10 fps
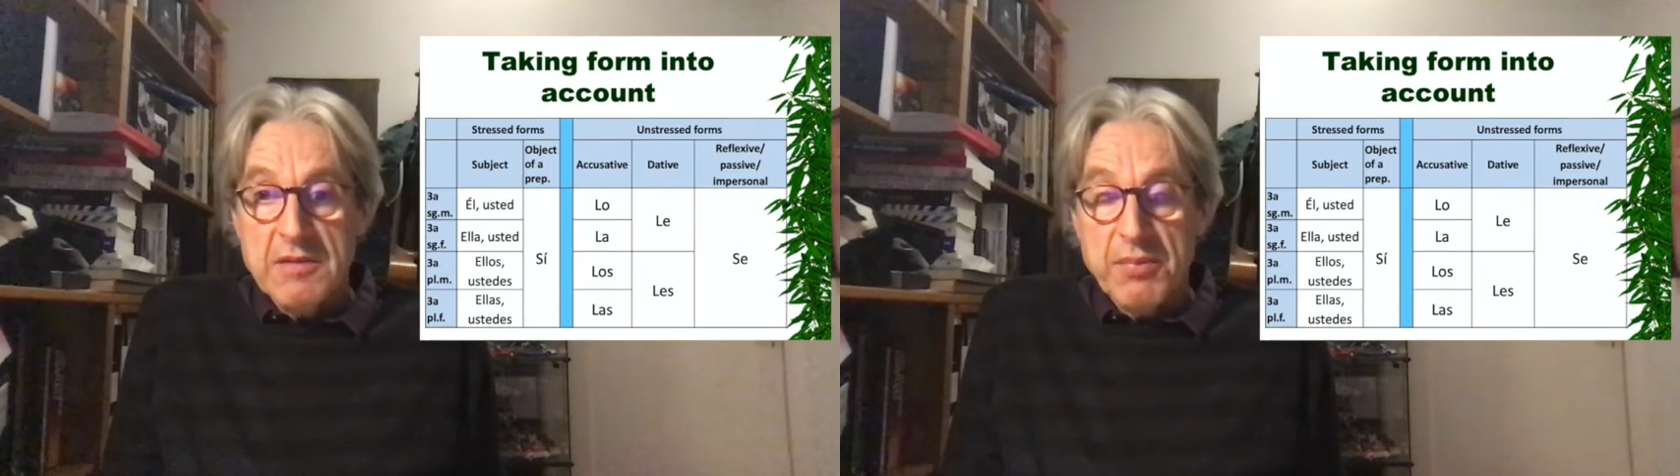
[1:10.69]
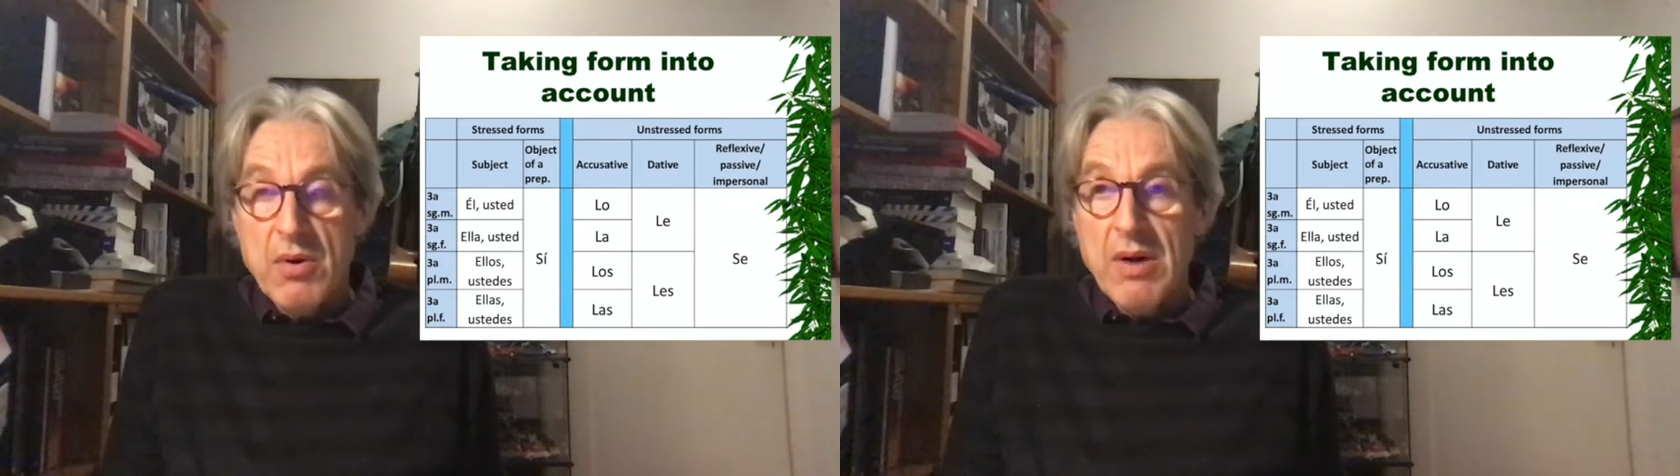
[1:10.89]

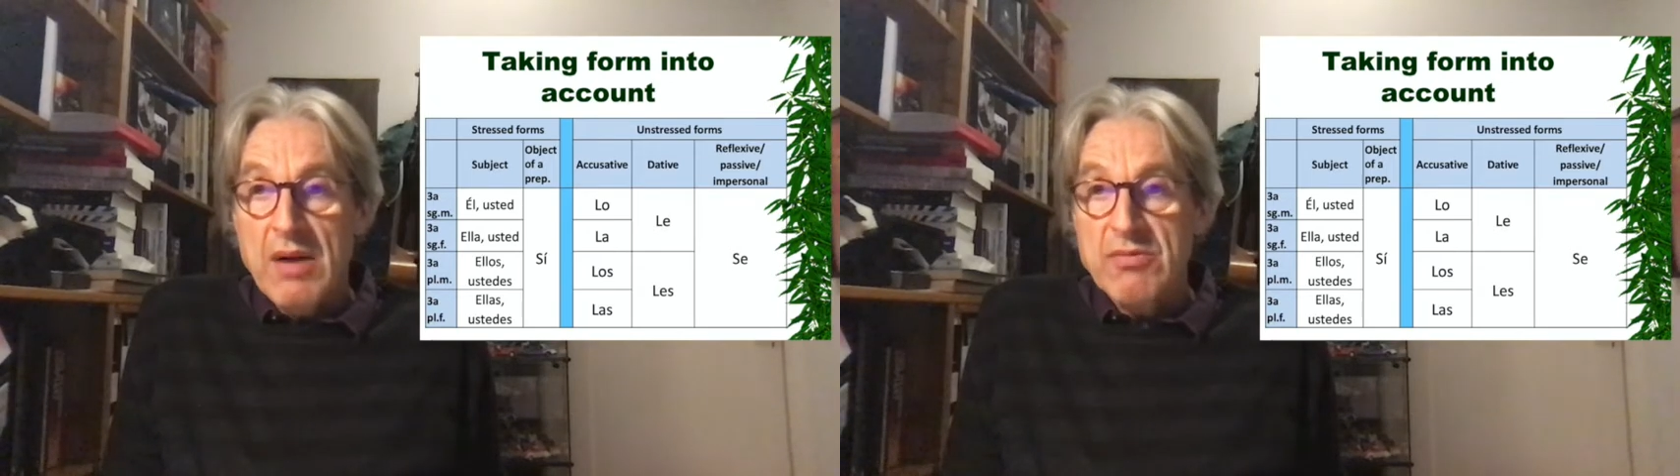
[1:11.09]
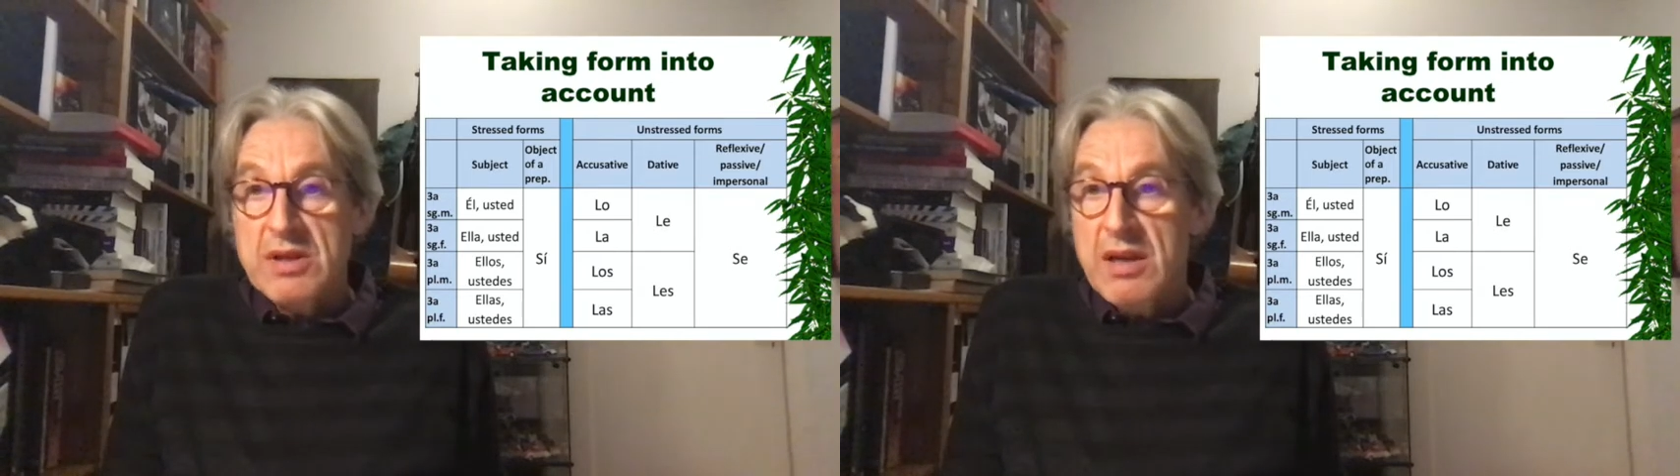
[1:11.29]

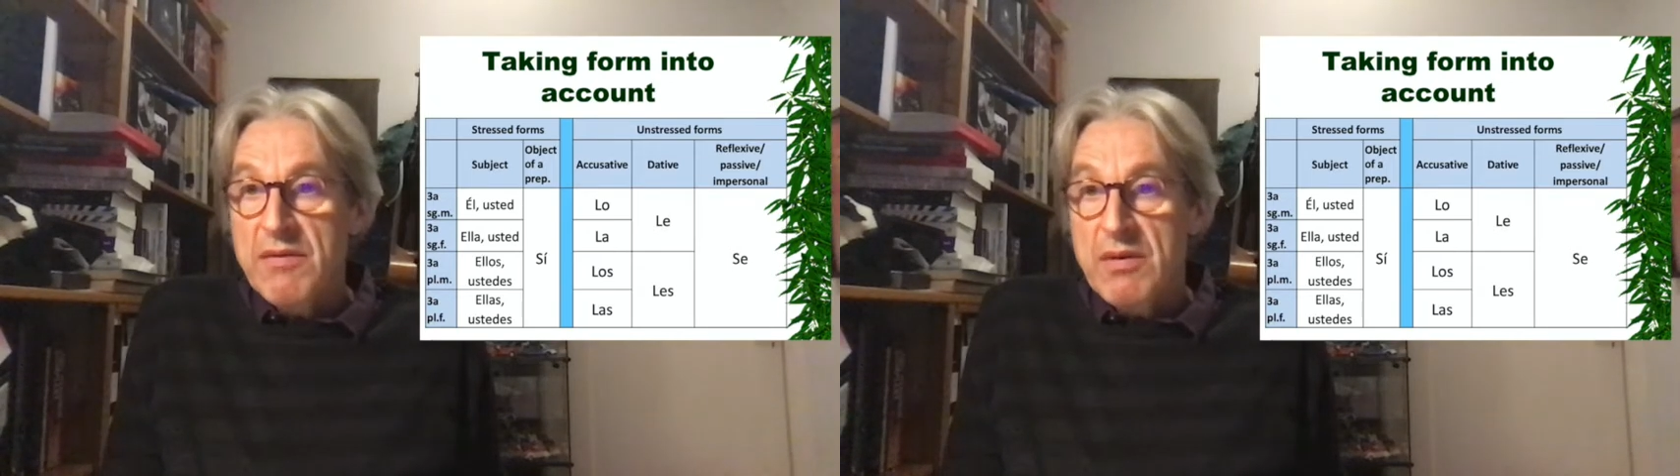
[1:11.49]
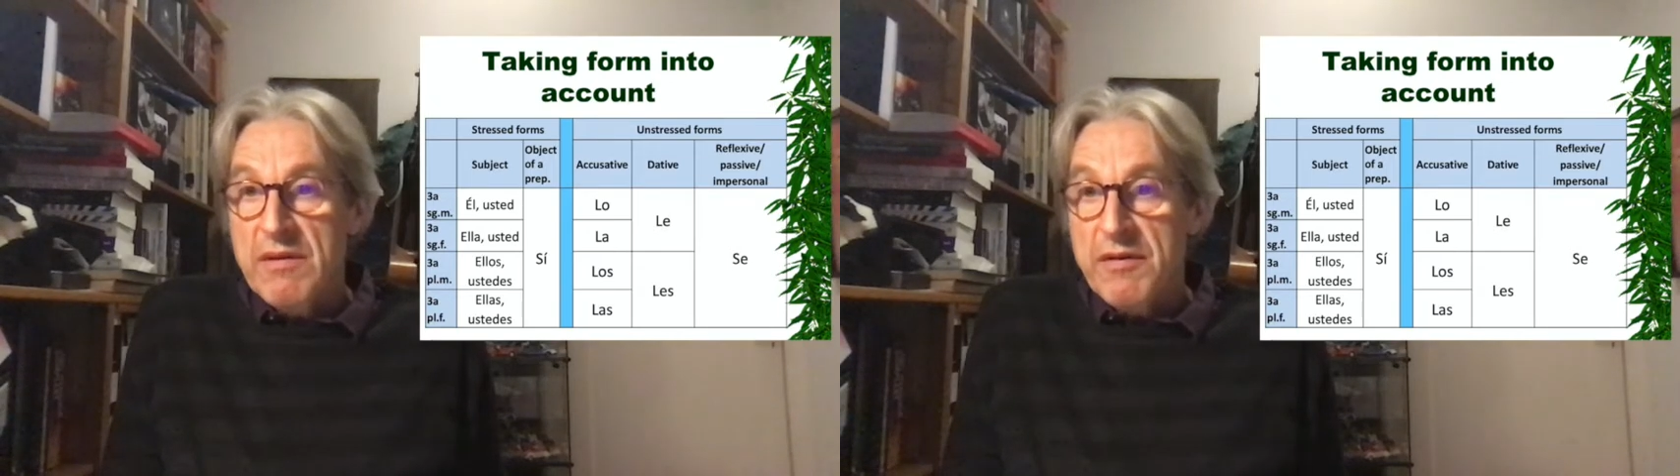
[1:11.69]
pronouns give you
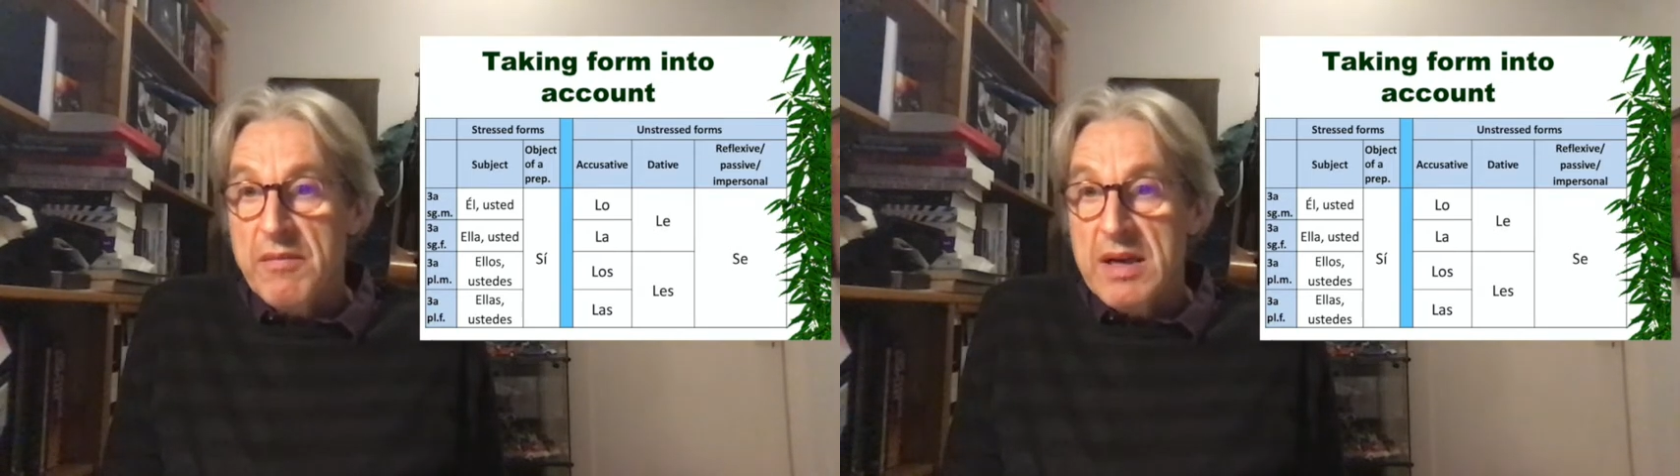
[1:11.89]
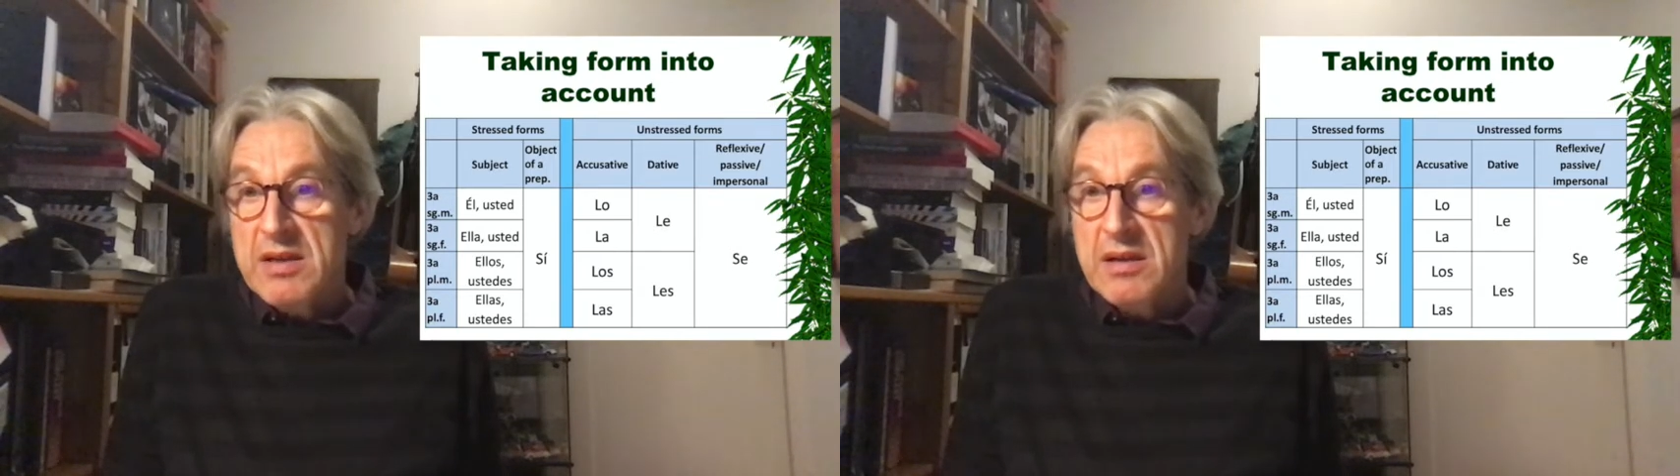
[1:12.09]

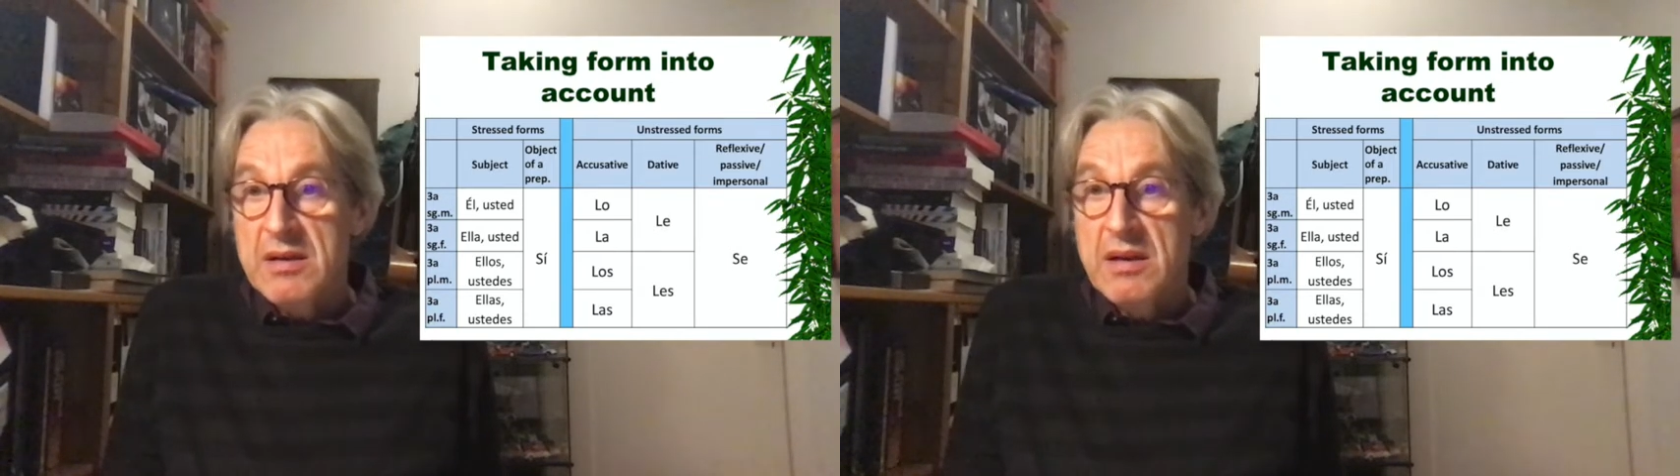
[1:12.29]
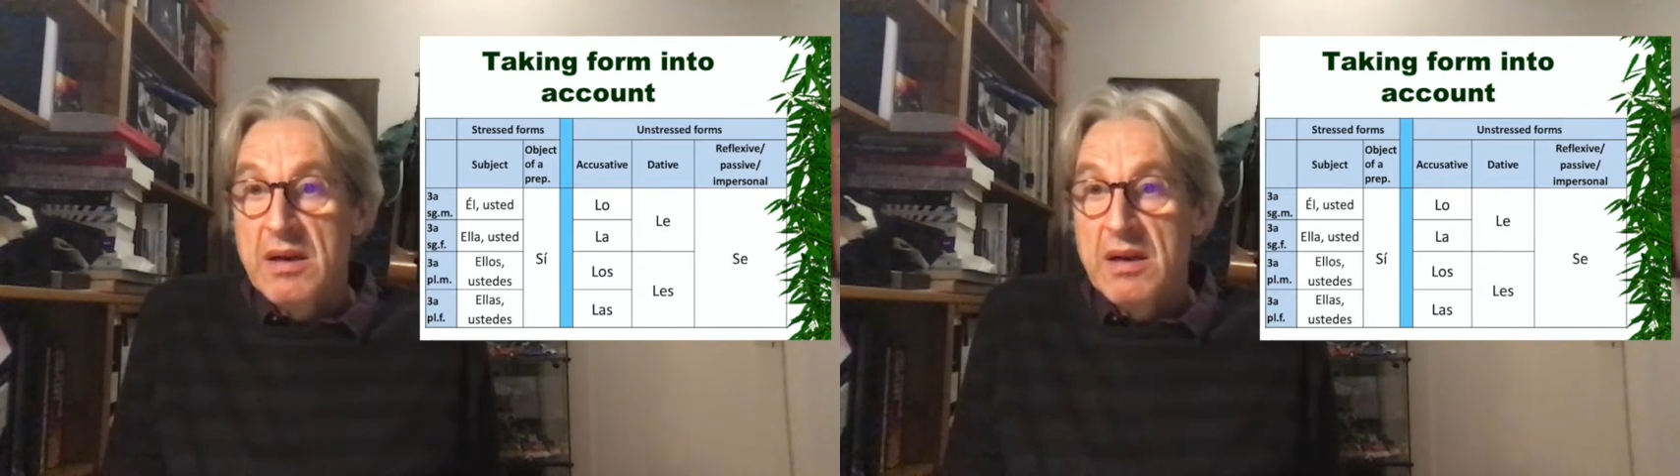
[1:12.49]
information